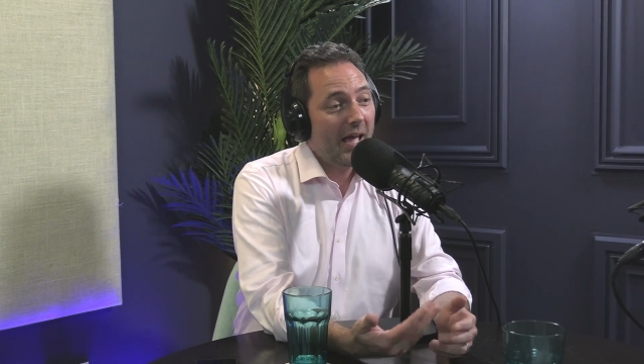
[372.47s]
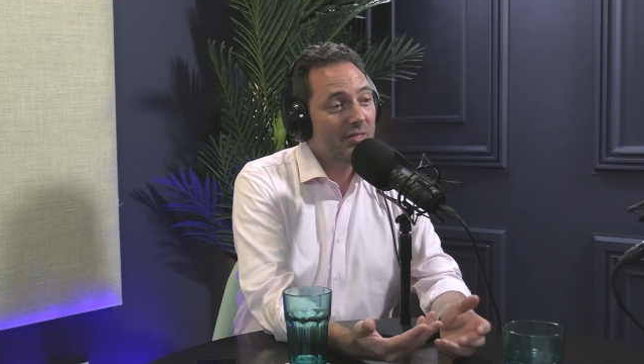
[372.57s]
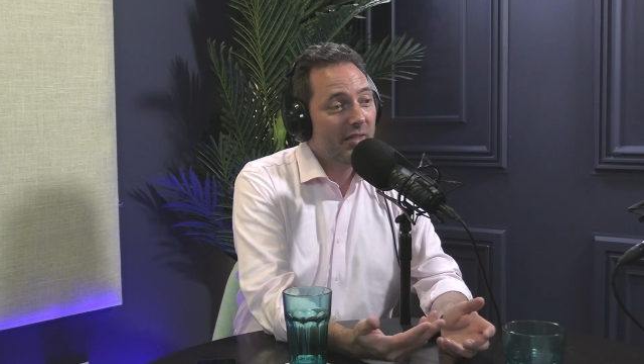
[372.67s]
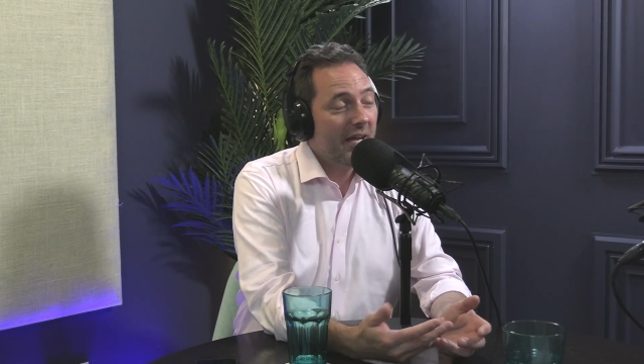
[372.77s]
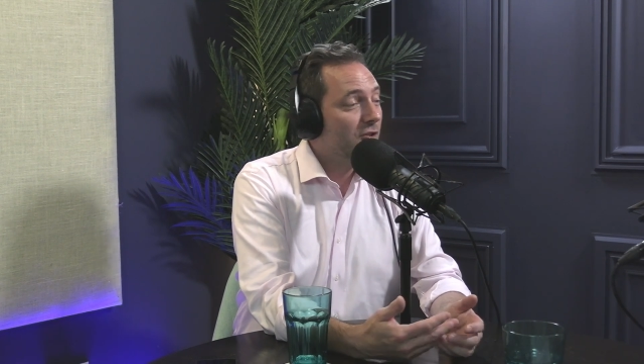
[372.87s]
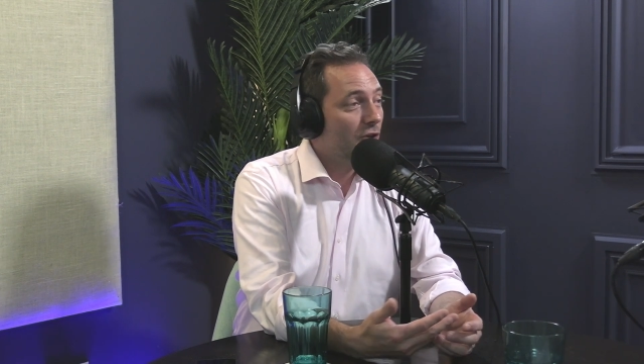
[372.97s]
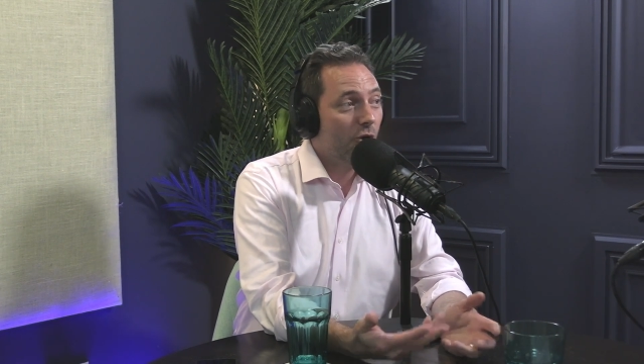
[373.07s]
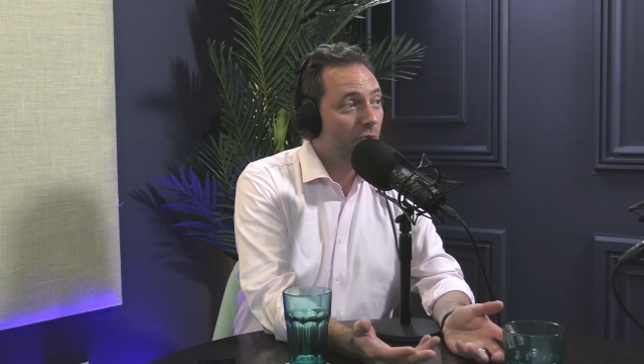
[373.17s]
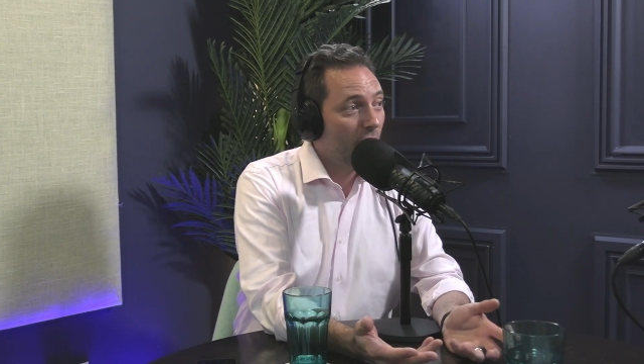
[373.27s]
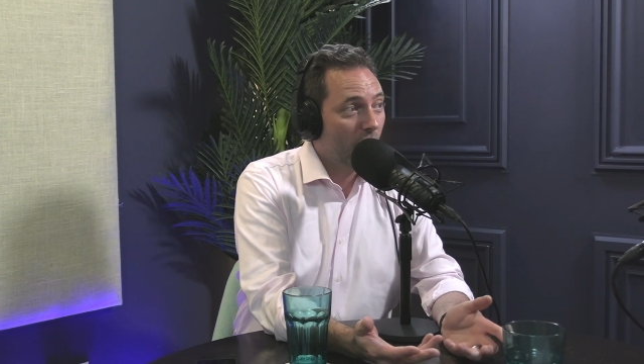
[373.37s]
And they
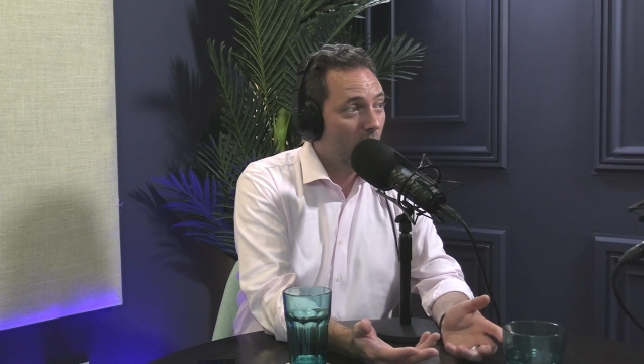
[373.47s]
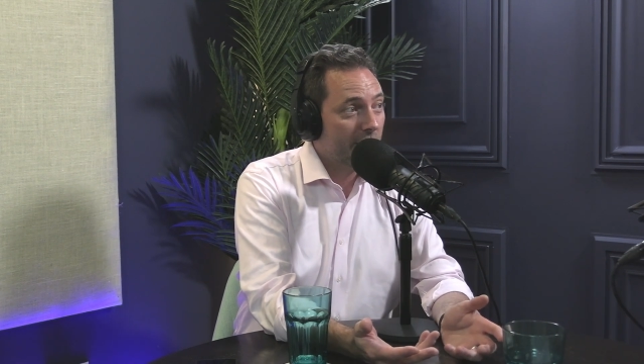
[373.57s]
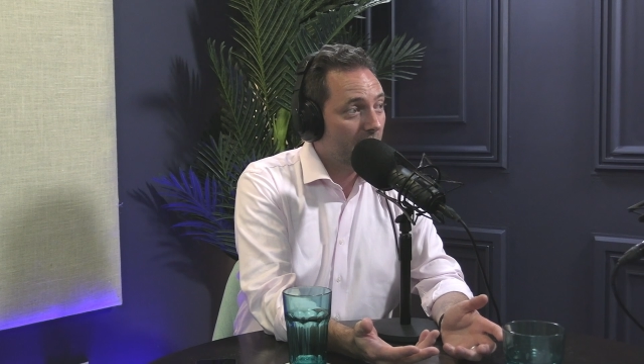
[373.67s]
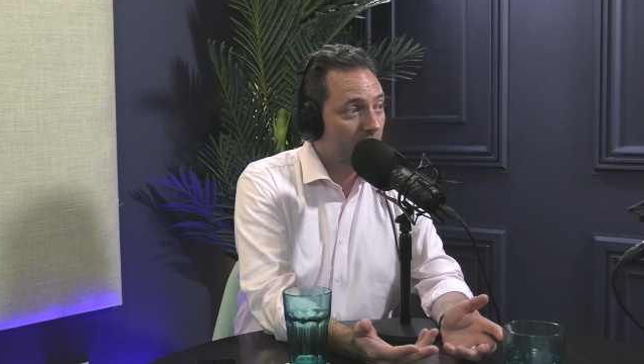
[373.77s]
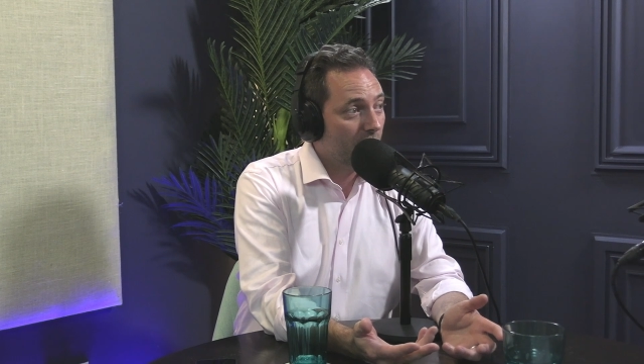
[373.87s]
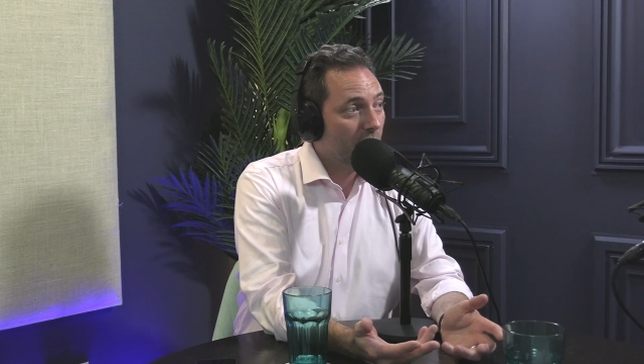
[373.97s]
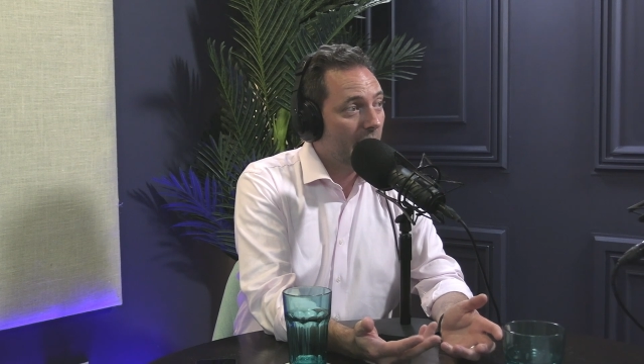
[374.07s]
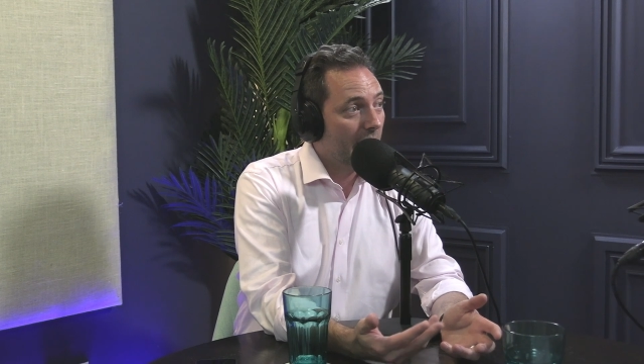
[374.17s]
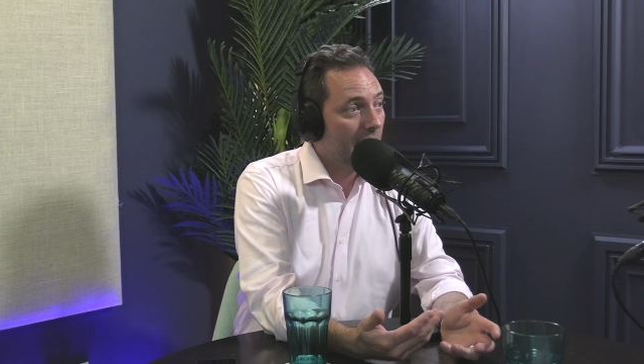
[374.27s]
don't know what they're doing.